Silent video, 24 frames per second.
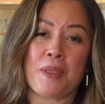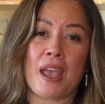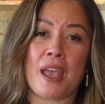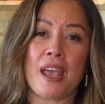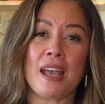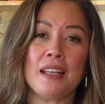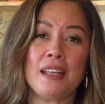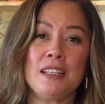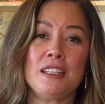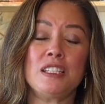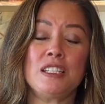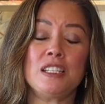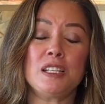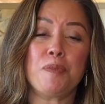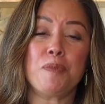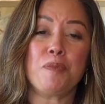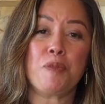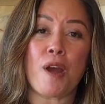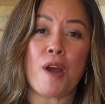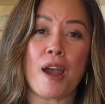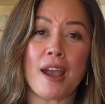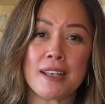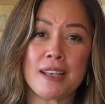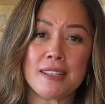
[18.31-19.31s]
And
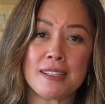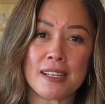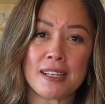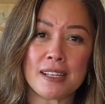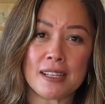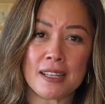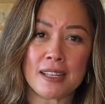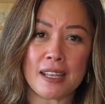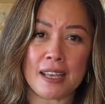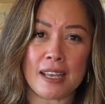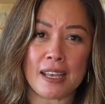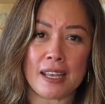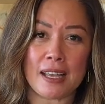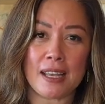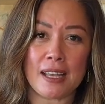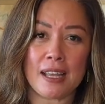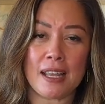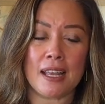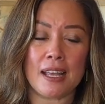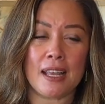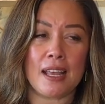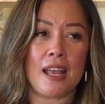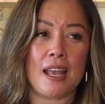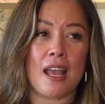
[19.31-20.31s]
surprisingly,
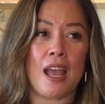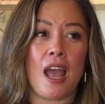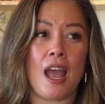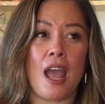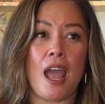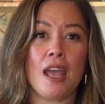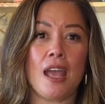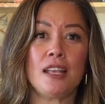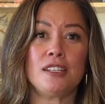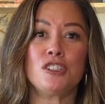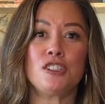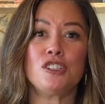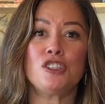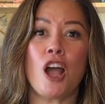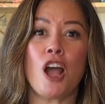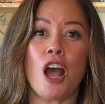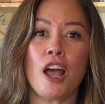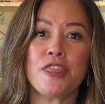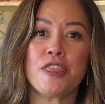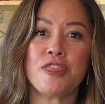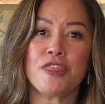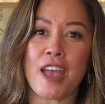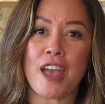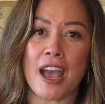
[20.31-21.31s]
it's
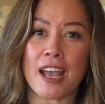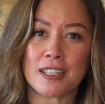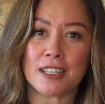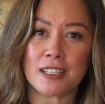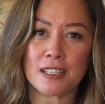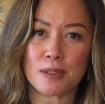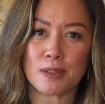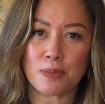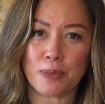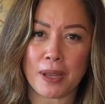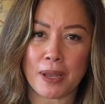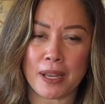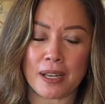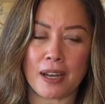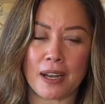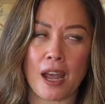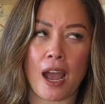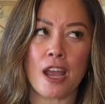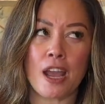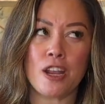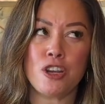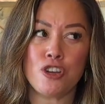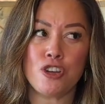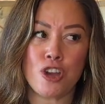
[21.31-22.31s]
not that sweet.
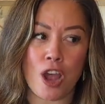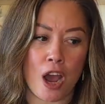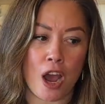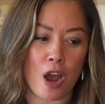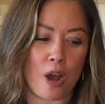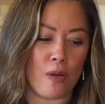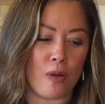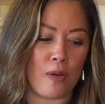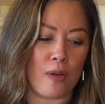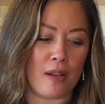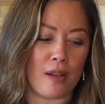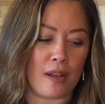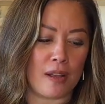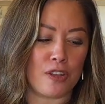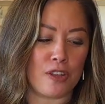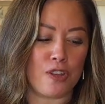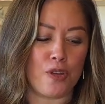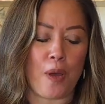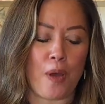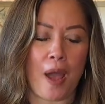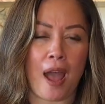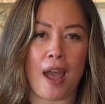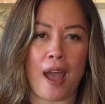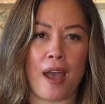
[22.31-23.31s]
I know
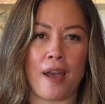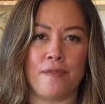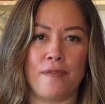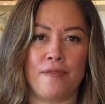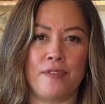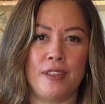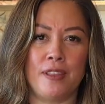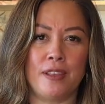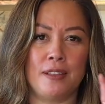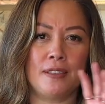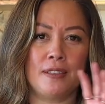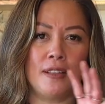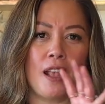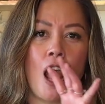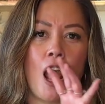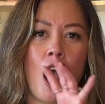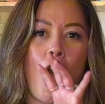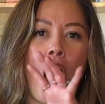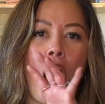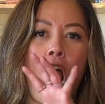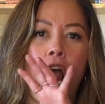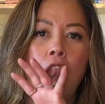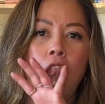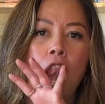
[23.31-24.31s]
you have this
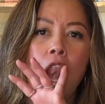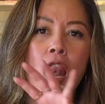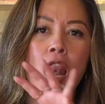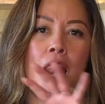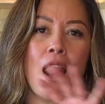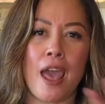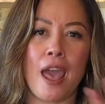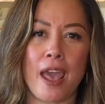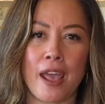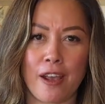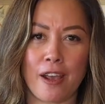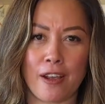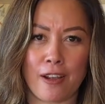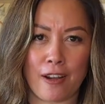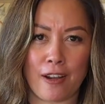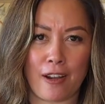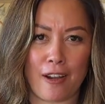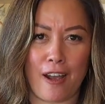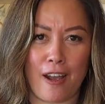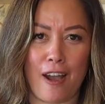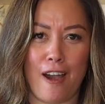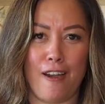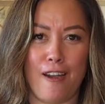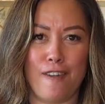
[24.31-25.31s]
layer
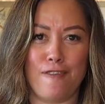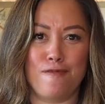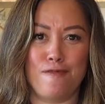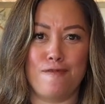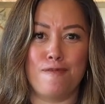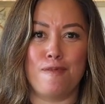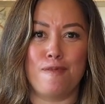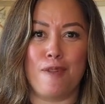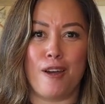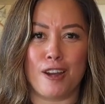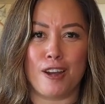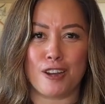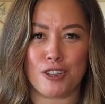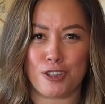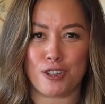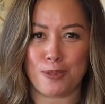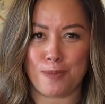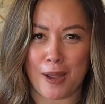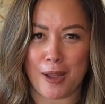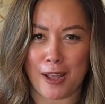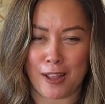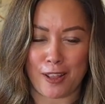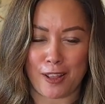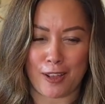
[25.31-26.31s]
of
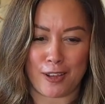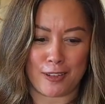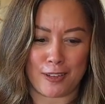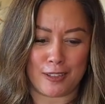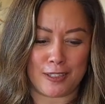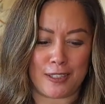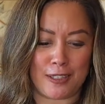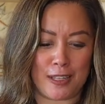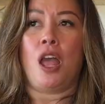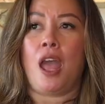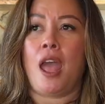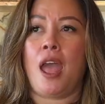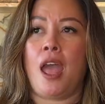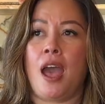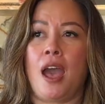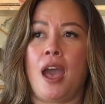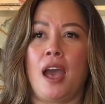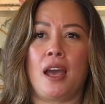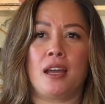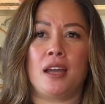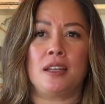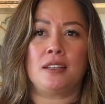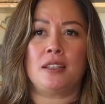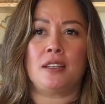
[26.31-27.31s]
marshmallows,
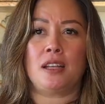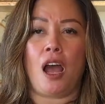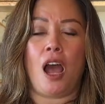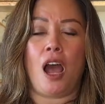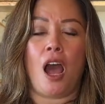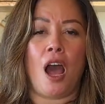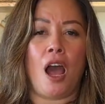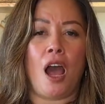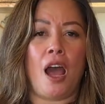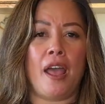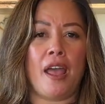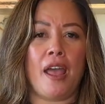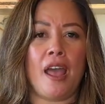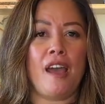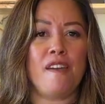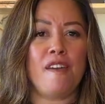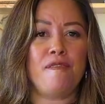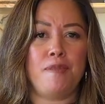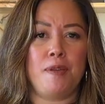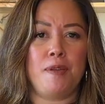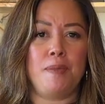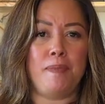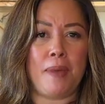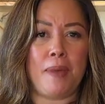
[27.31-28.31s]
and I have
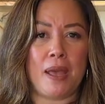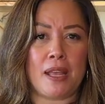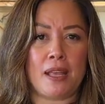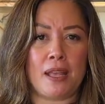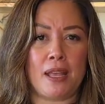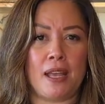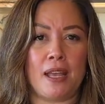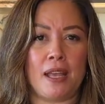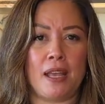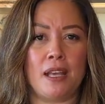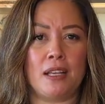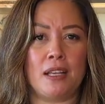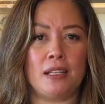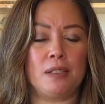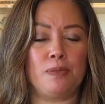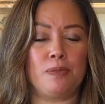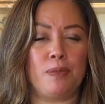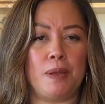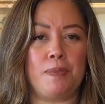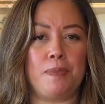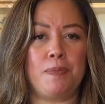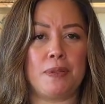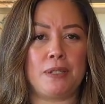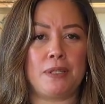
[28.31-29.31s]
been making
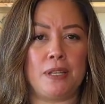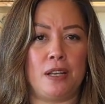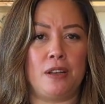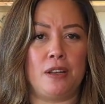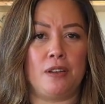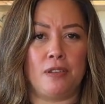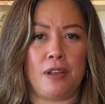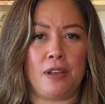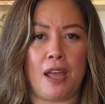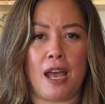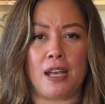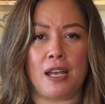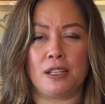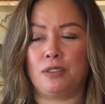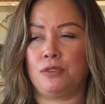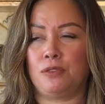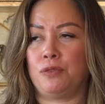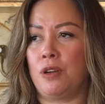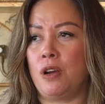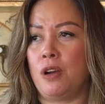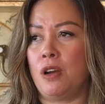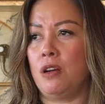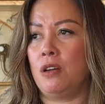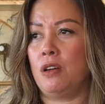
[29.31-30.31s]
sweet potato
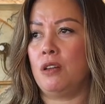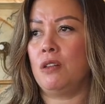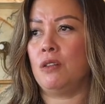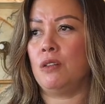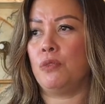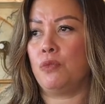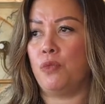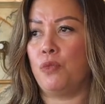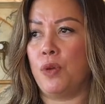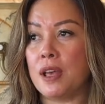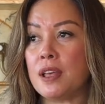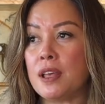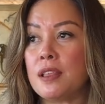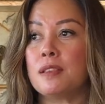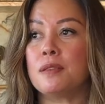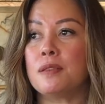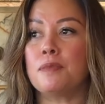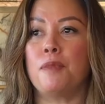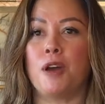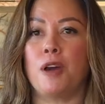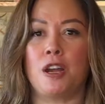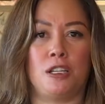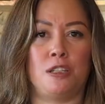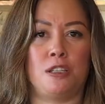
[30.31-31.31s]
casserole with
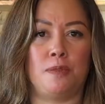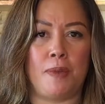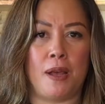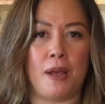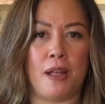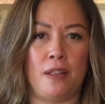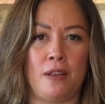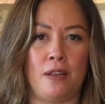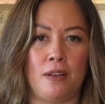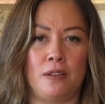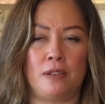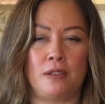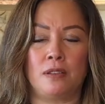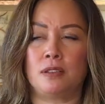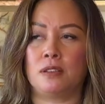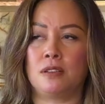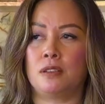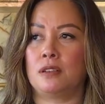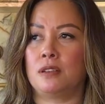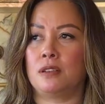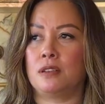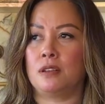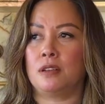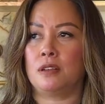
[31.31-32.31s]

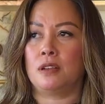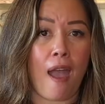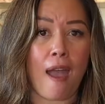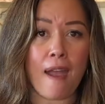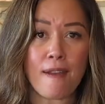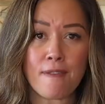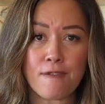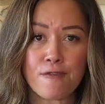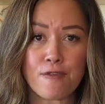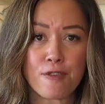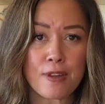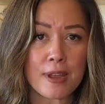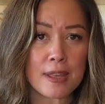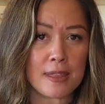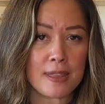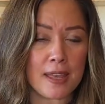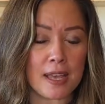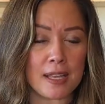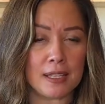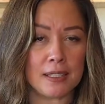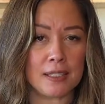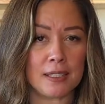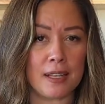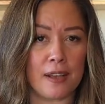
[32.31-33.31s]
marshmallows every
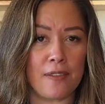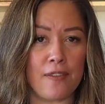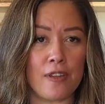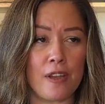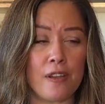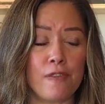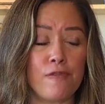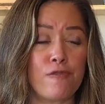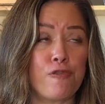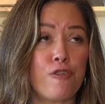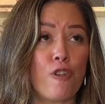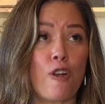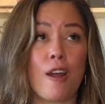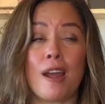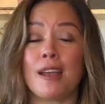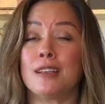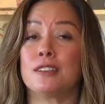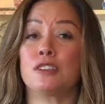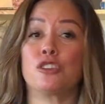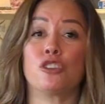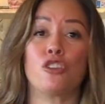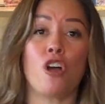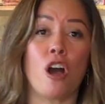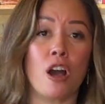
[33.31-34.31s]
Thanksgiving for
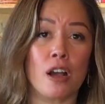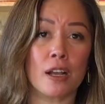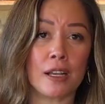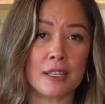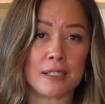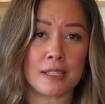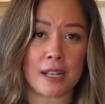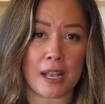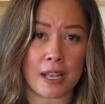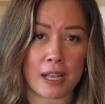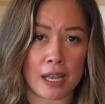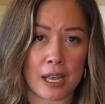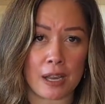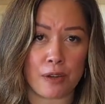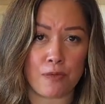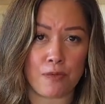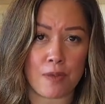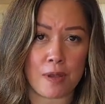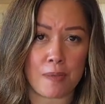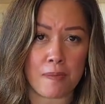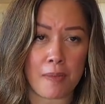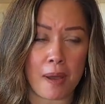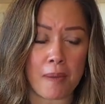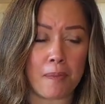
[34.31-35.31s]
as long as I can
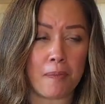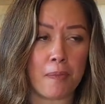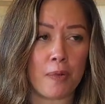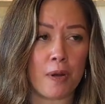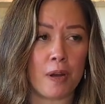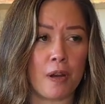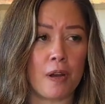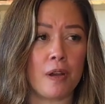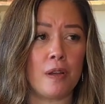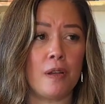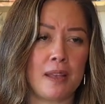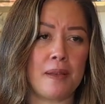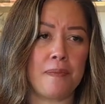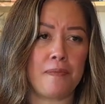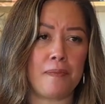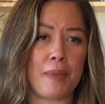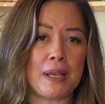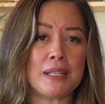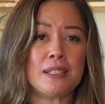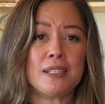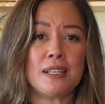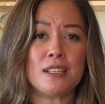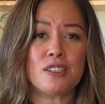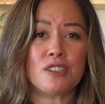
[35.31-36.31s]
remember. My
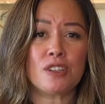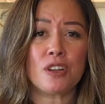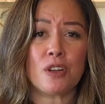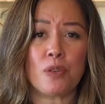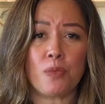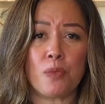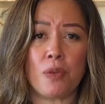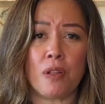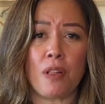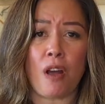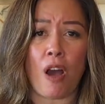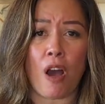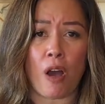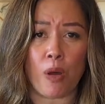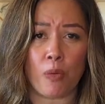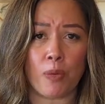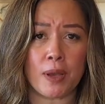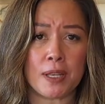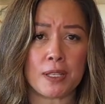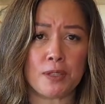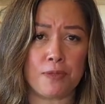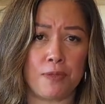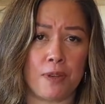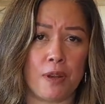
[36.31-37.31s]
sister will
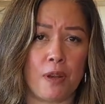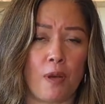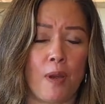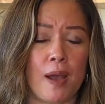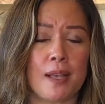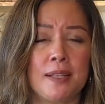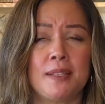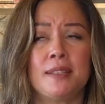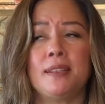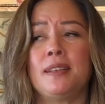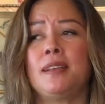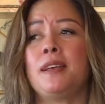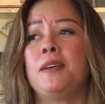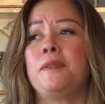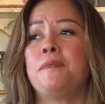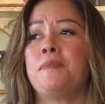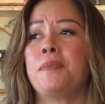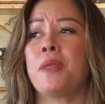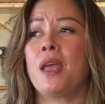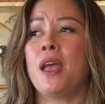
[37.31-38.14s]
always request it.